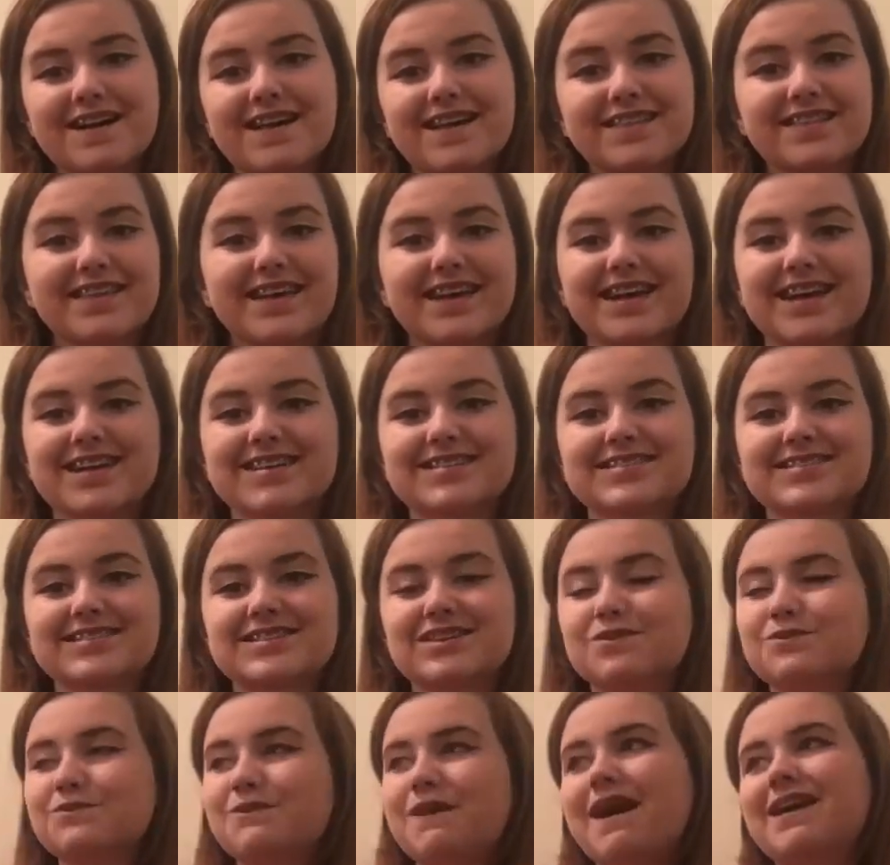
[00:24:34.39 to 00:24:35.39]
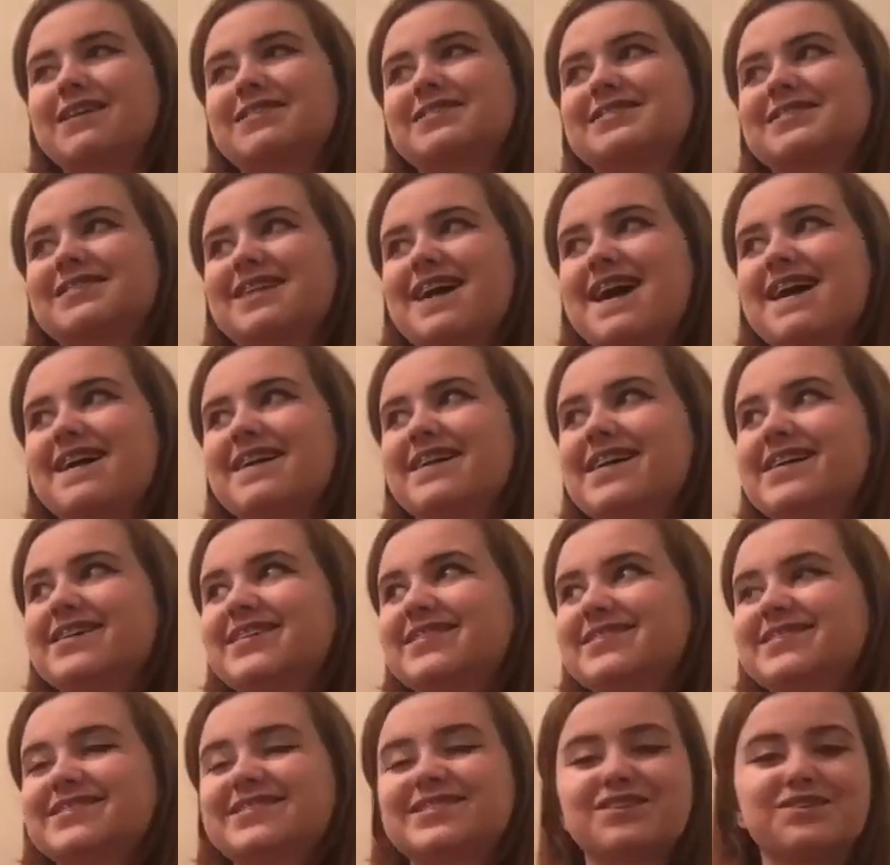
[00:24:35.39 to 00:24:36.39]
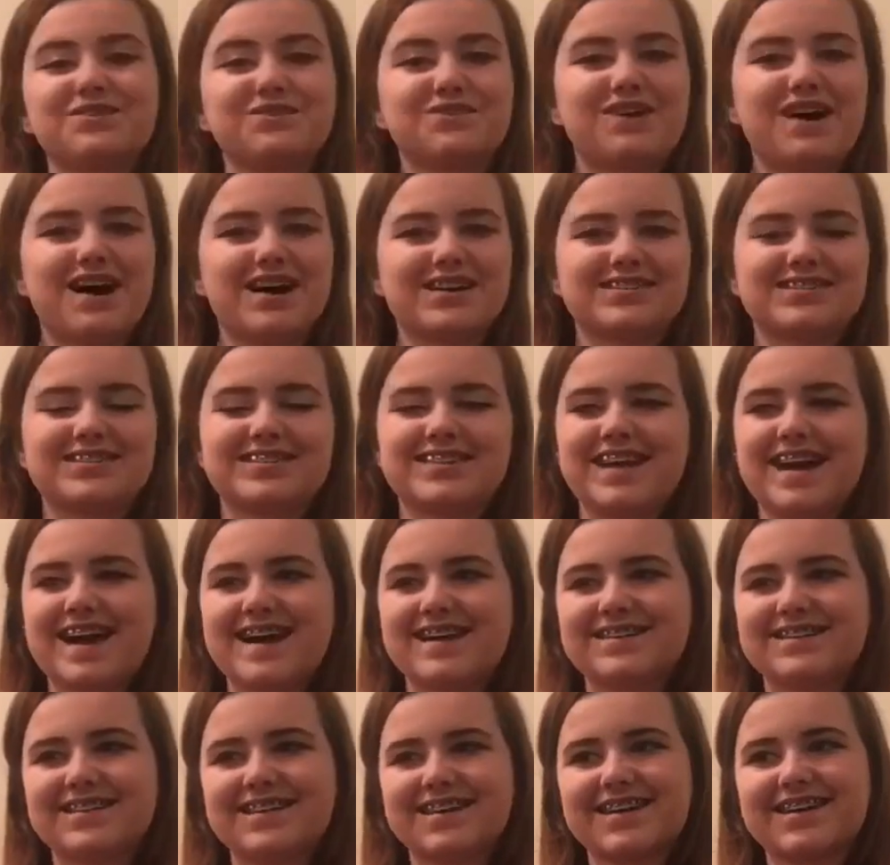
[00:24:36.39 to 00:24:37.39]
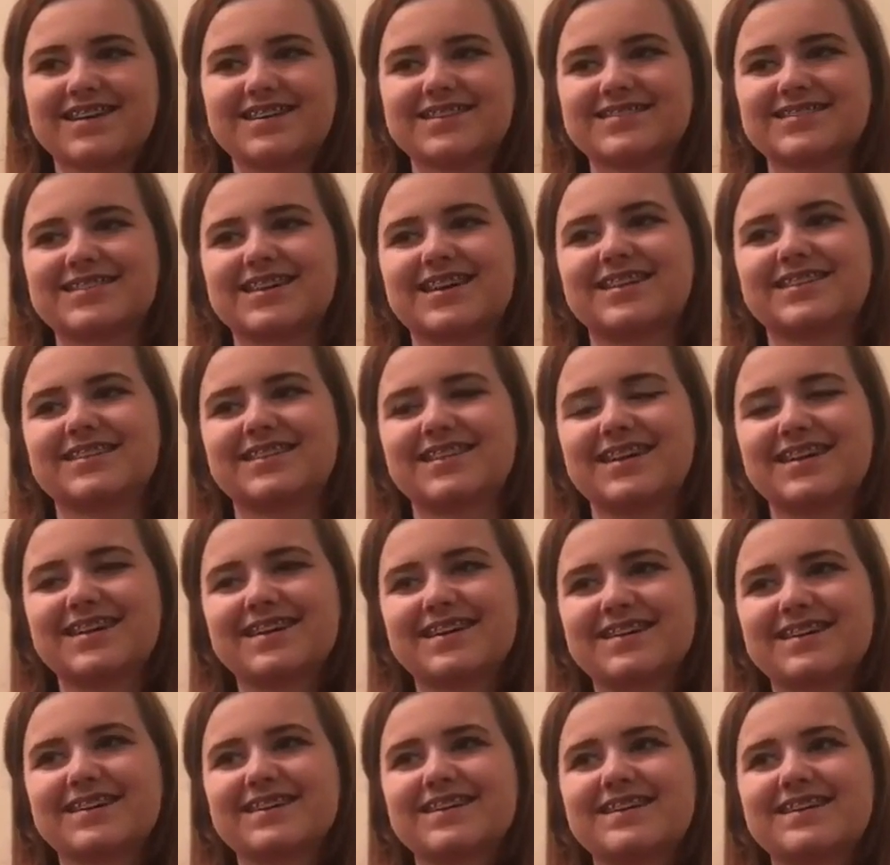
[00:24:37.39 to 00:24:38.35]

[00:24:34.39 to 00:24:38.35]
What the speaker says: and like I still watch that, and I still watch the endings, and like